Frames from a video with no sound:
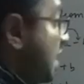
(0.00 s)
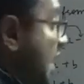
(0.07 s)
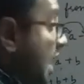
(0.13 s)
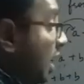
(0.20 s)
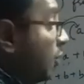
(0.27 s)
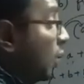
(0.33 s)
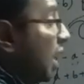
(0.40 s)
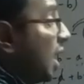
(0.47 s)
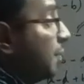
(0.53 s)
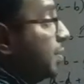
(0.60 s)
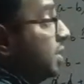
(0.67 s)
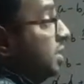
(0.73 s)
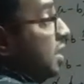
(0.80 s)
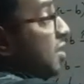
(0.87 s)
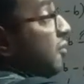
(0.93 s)
Here what
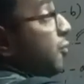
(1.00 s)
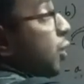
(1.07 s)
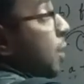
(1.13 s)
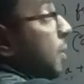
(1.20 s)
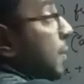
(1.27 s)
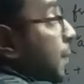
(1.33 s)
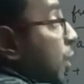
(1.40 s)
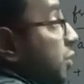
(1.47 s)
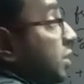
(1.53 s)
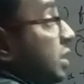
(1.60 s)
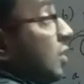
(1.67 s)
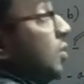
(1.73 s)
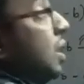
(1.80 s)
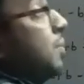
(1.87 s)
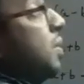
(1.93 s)
happened? From a
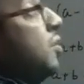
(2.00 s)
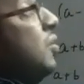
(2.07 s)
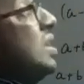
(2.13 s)
positive number we